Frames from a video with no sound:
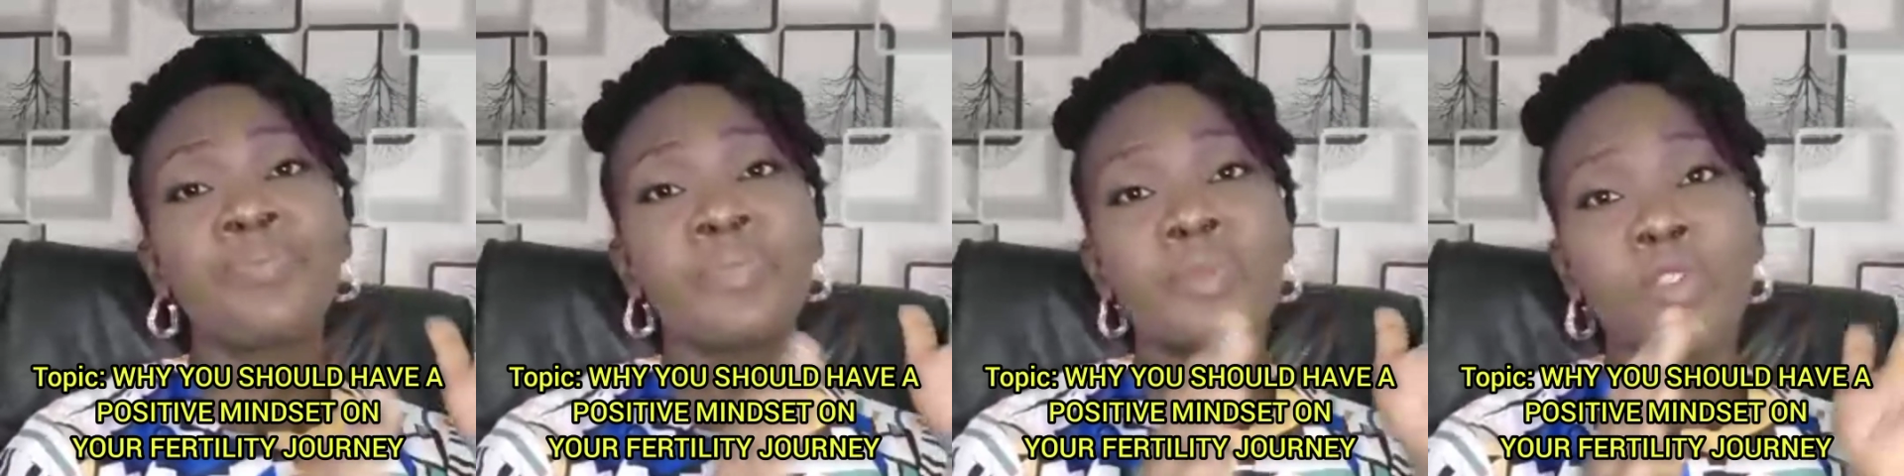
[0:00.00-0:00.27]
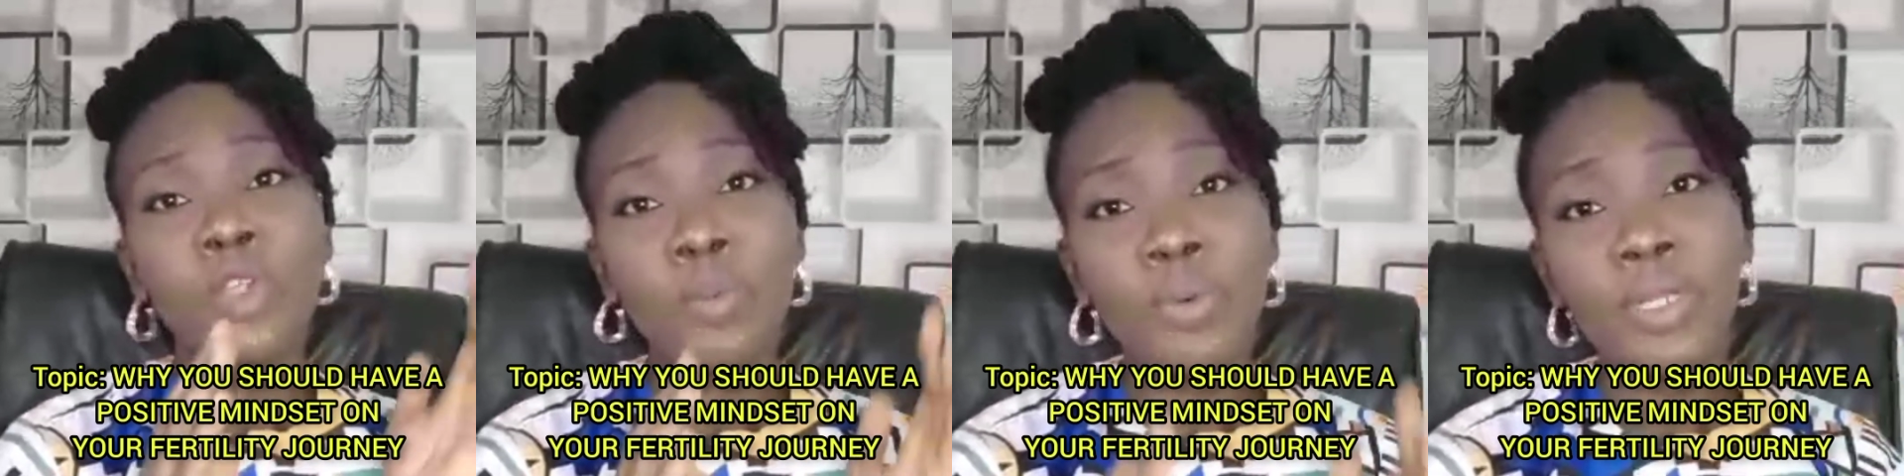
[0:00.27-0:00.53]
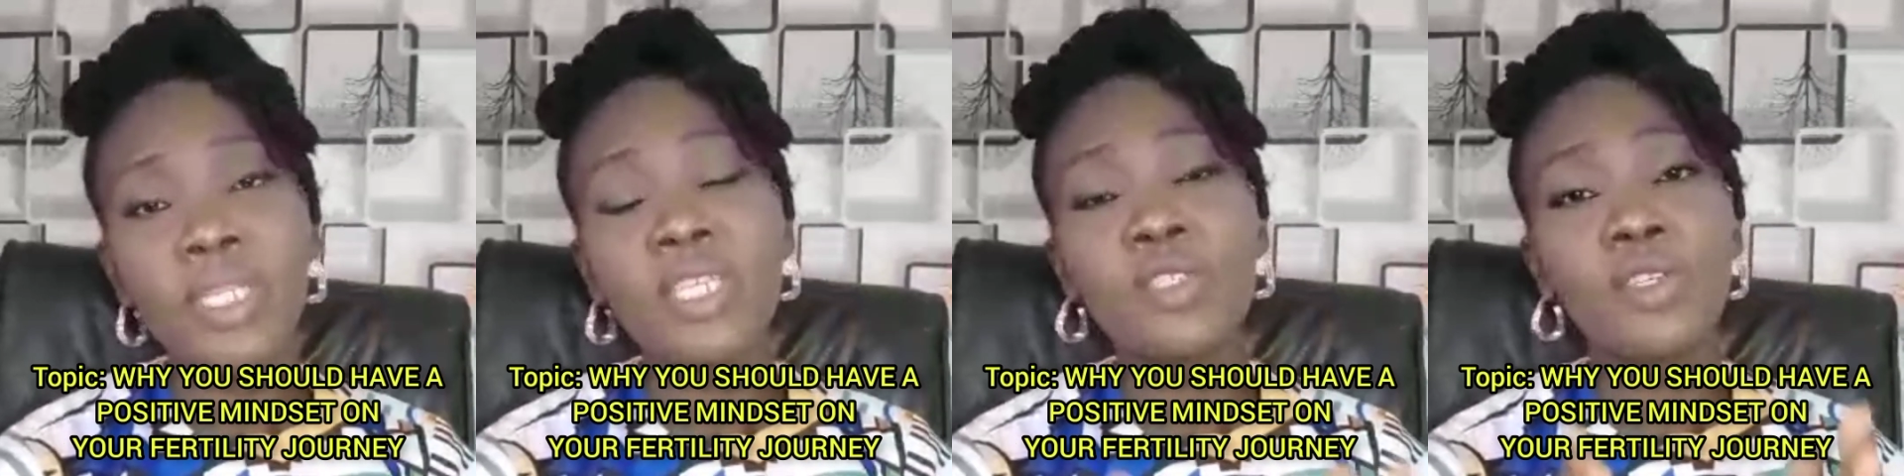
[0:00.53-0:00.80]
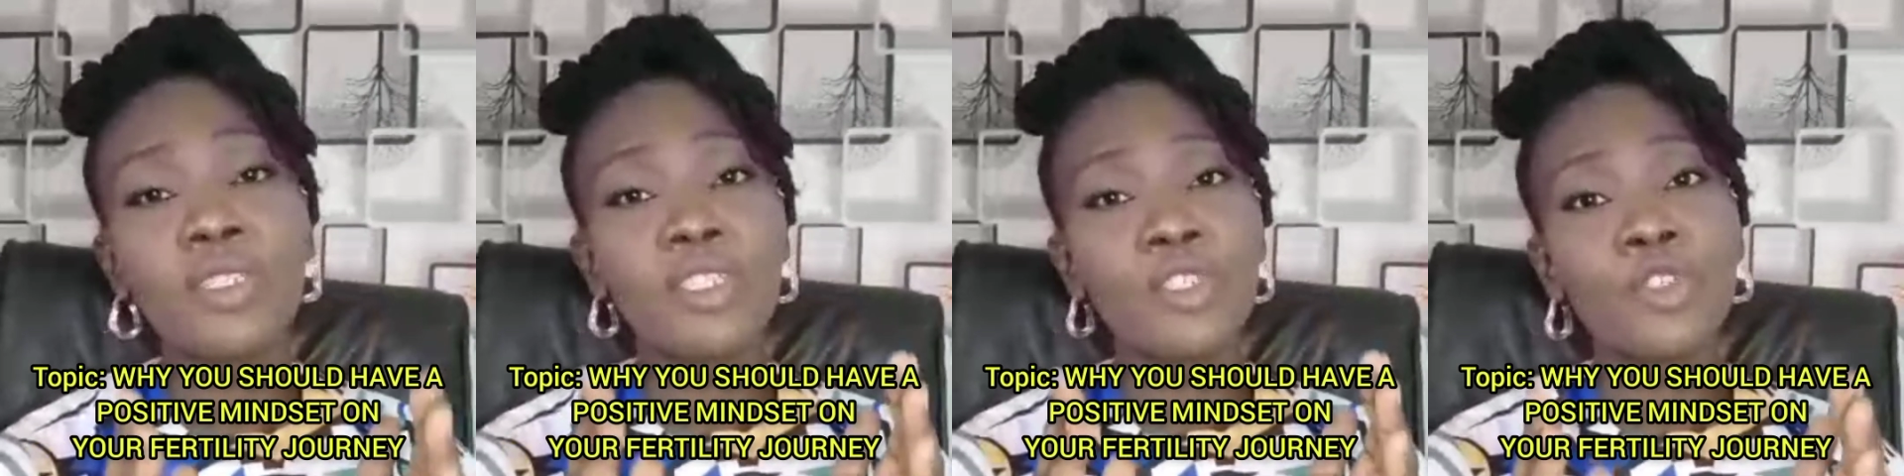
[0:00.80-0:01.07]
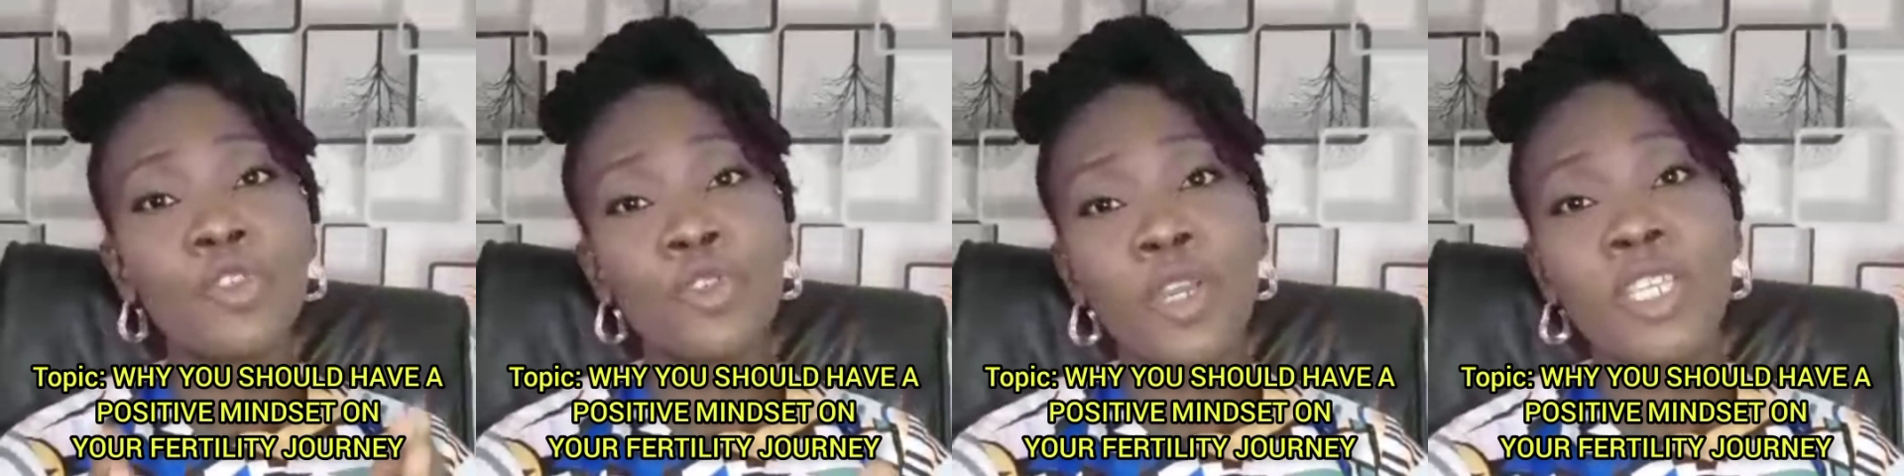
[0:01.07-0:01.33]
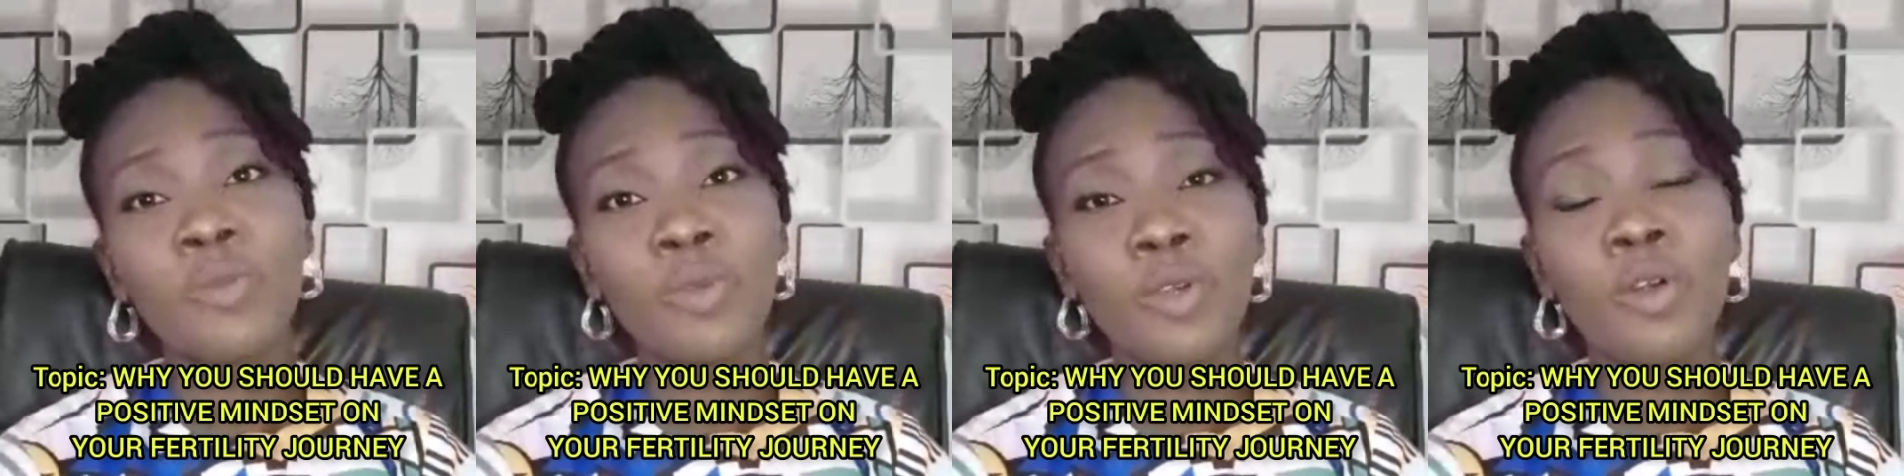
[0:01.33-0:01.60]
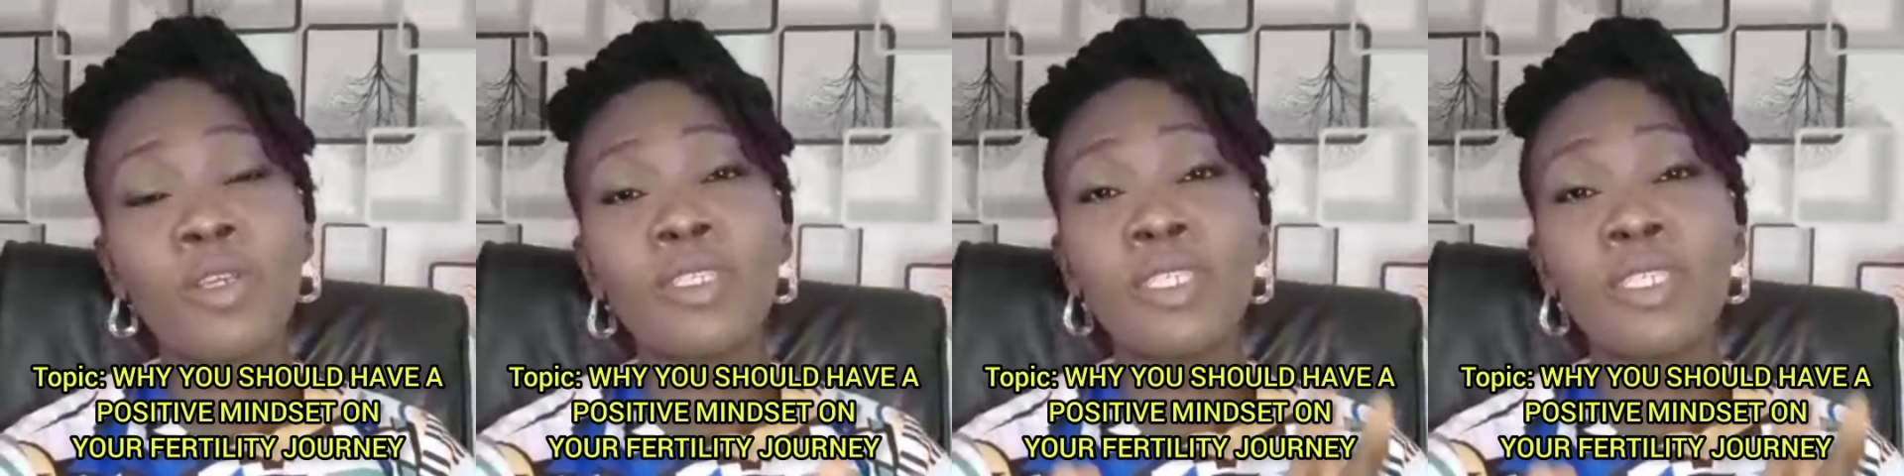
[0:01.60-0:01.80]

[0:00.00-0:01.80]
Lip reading: your body is under stress, because